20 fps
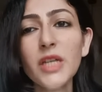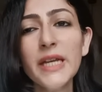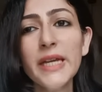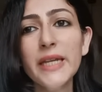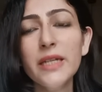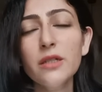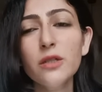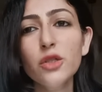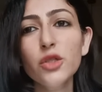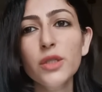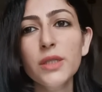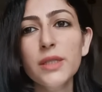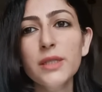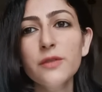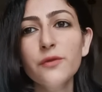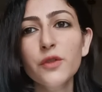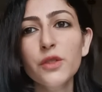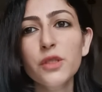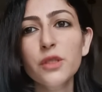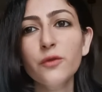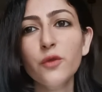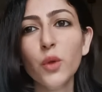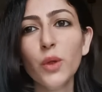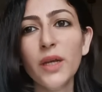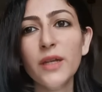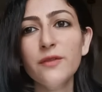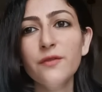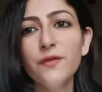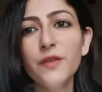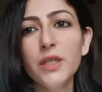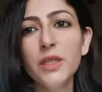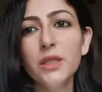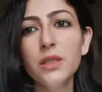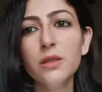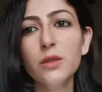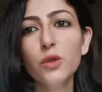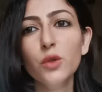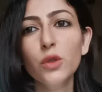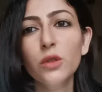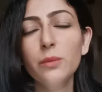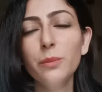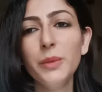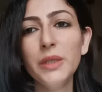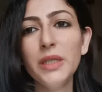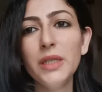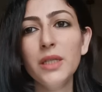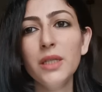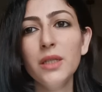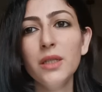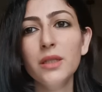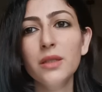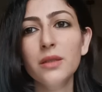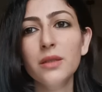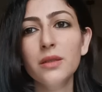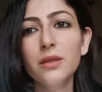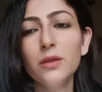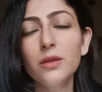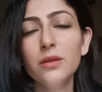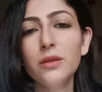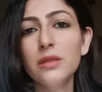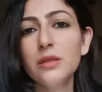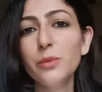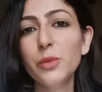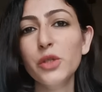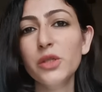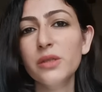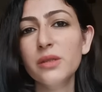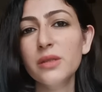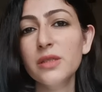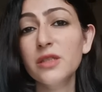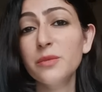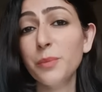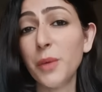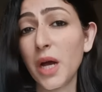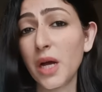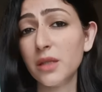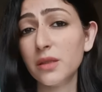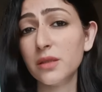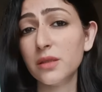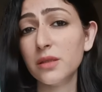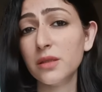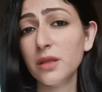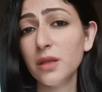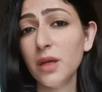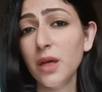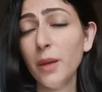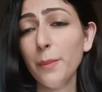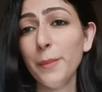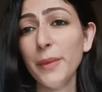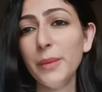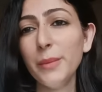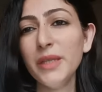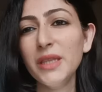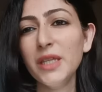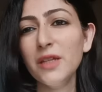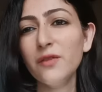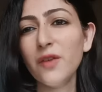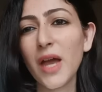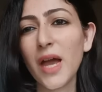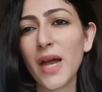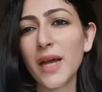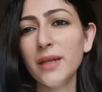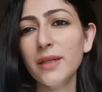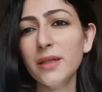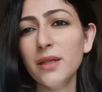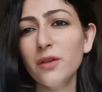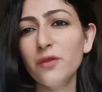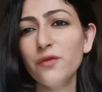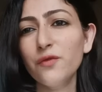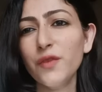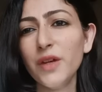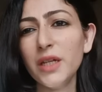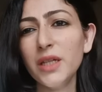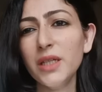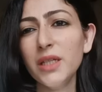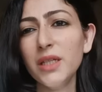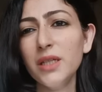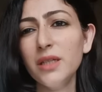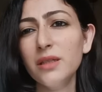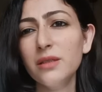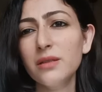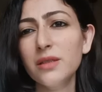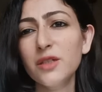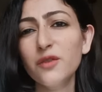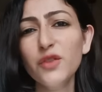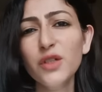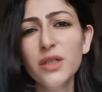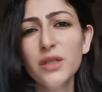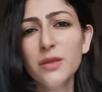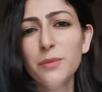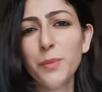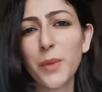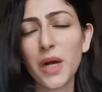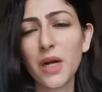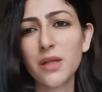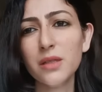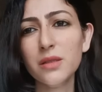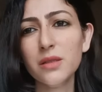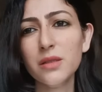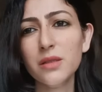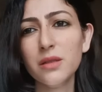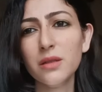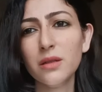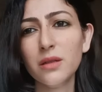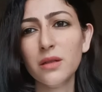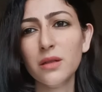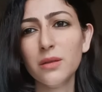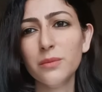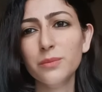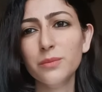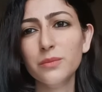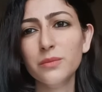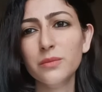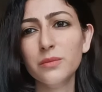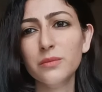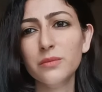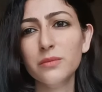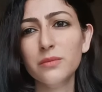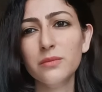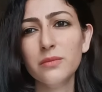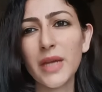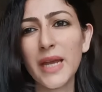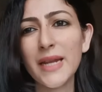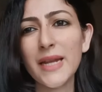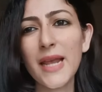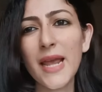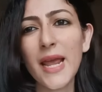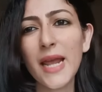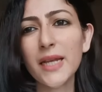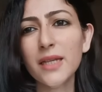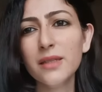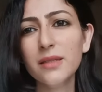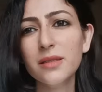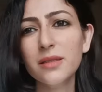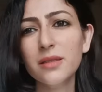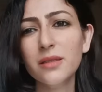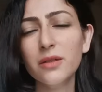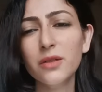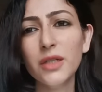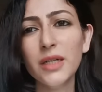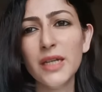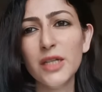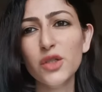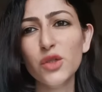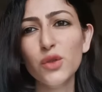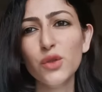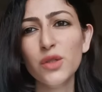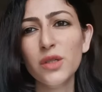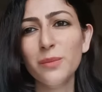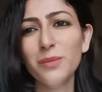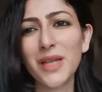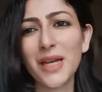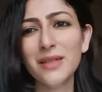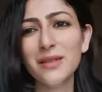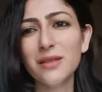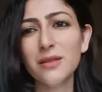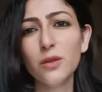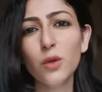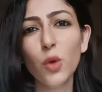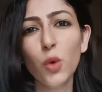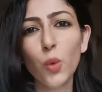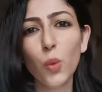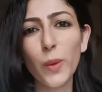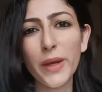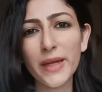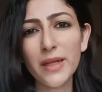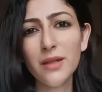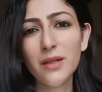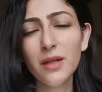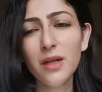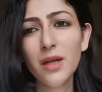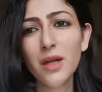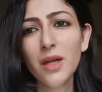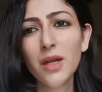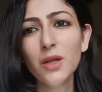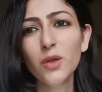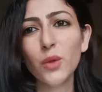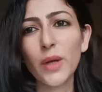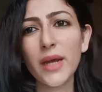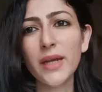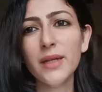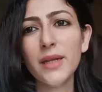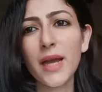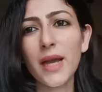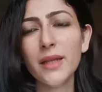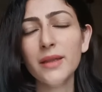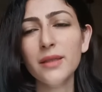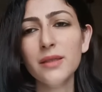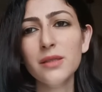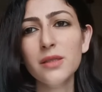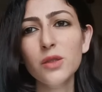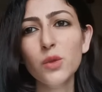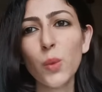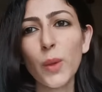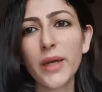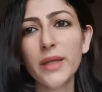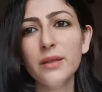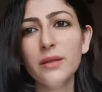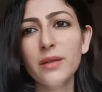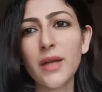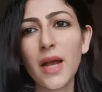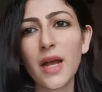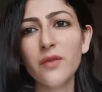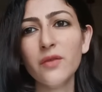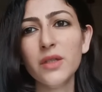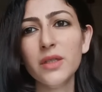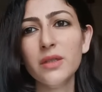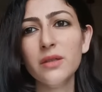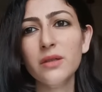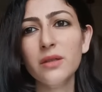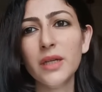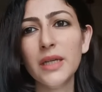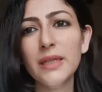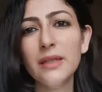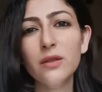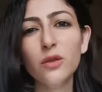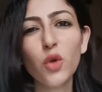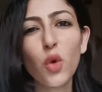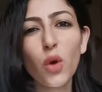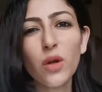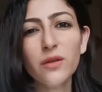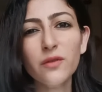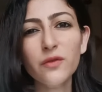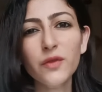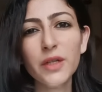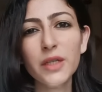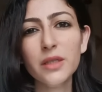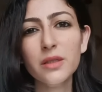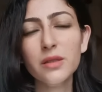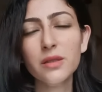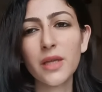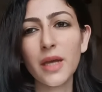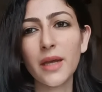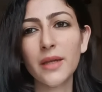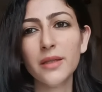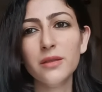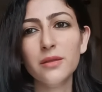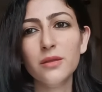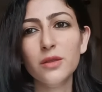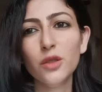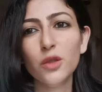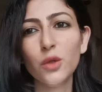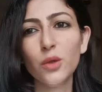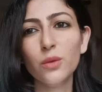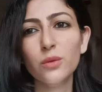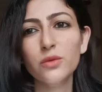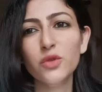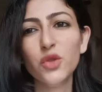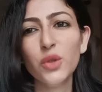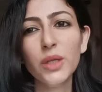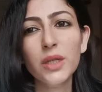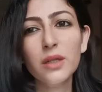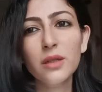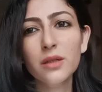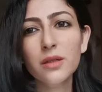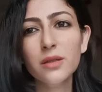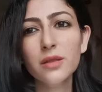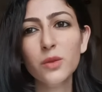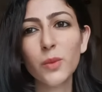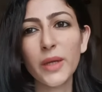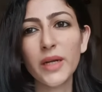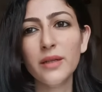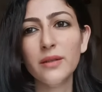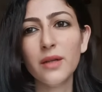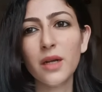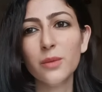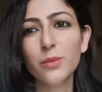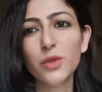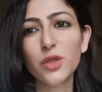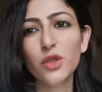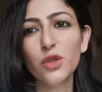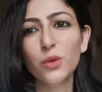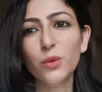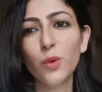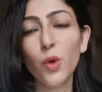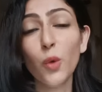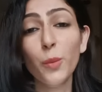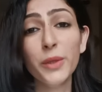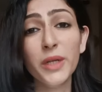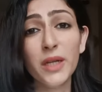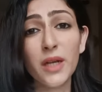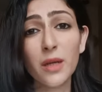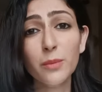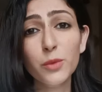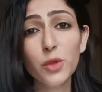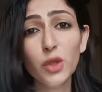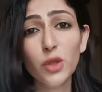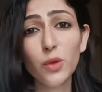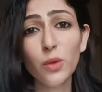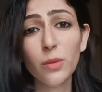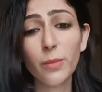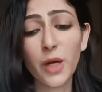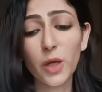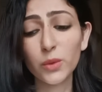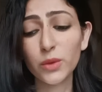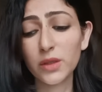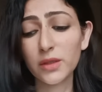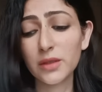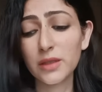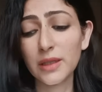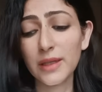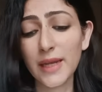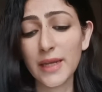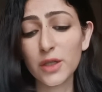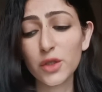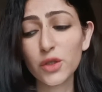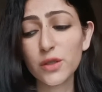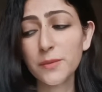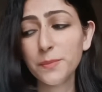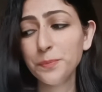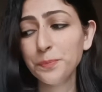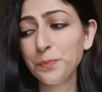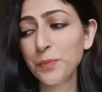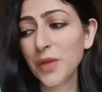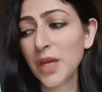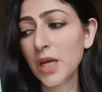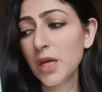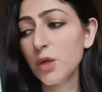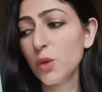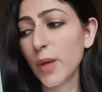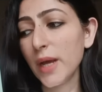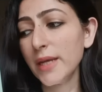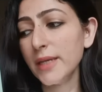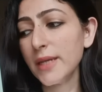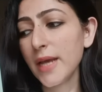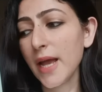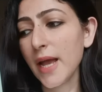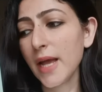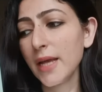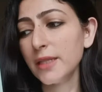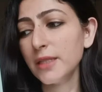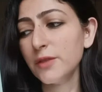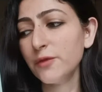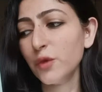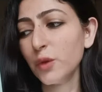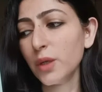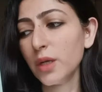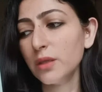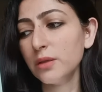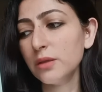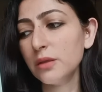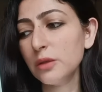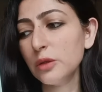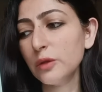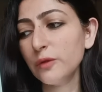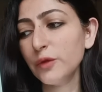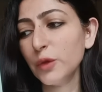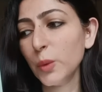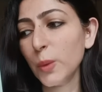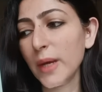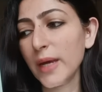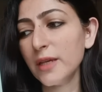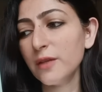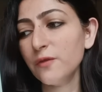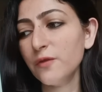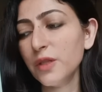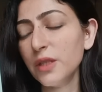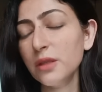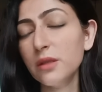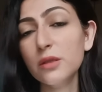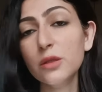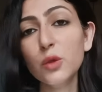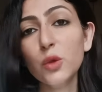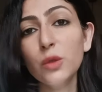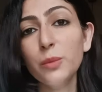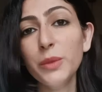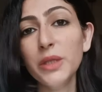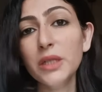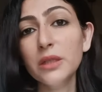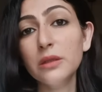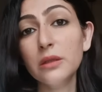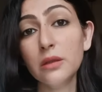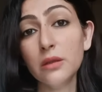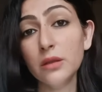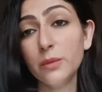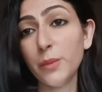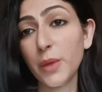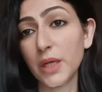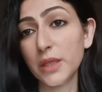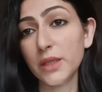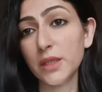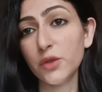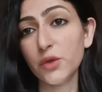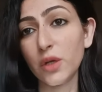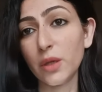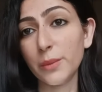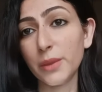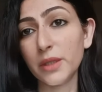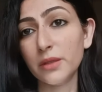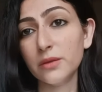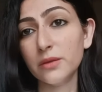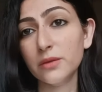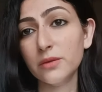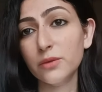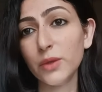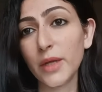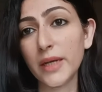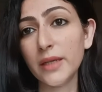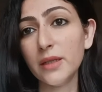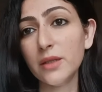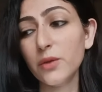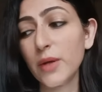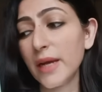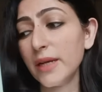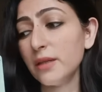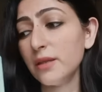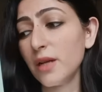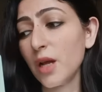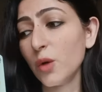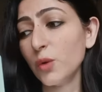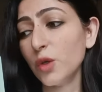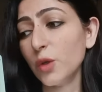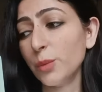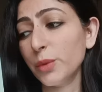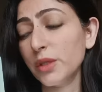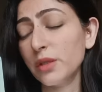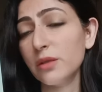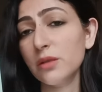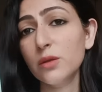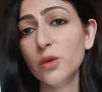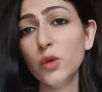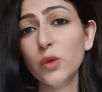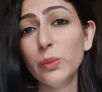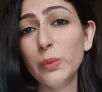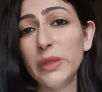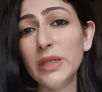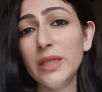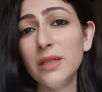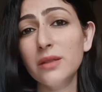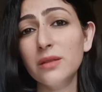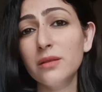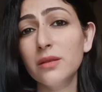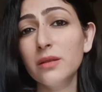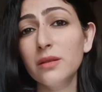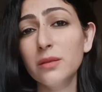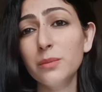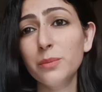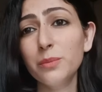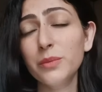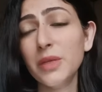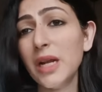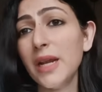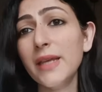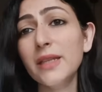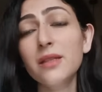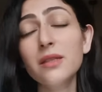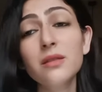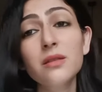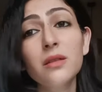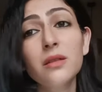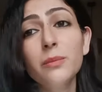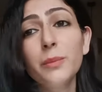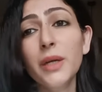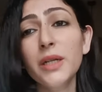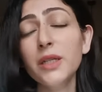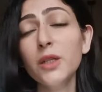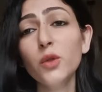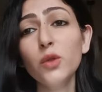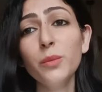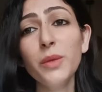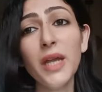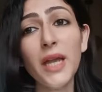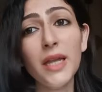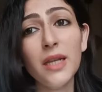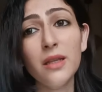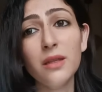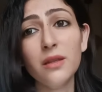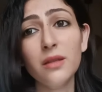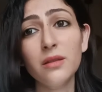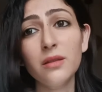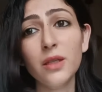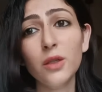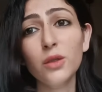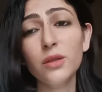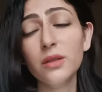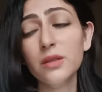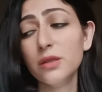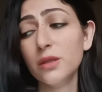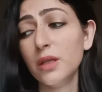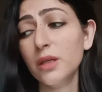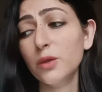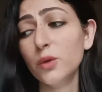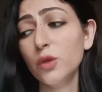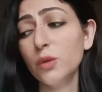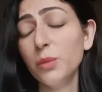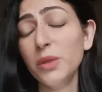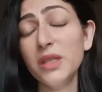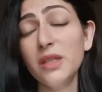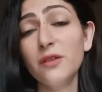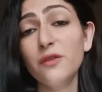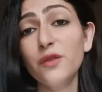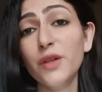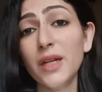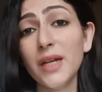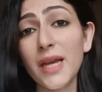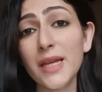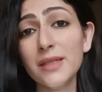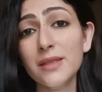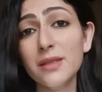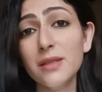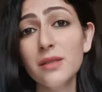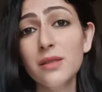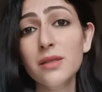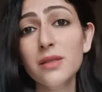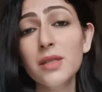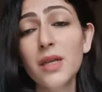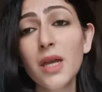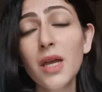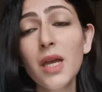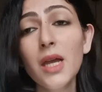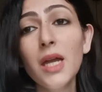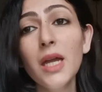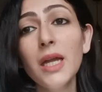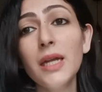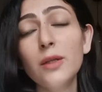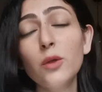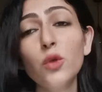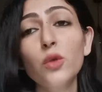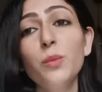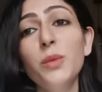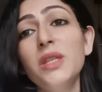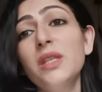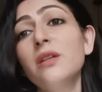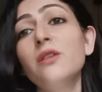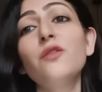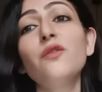energies. First of all, I feel this could be this person's past. Maybe they've had a very difficult past, an ex, a relationship that didn't go well, right? And this is why they're having inner conflicts and, you know, triggers when it comes to opening up to you about this connection, right? And for others of you, I feel this could be a third party drama, right? Right now, your person could be in a third, like this third party could be anything. It could be their finances, it could be their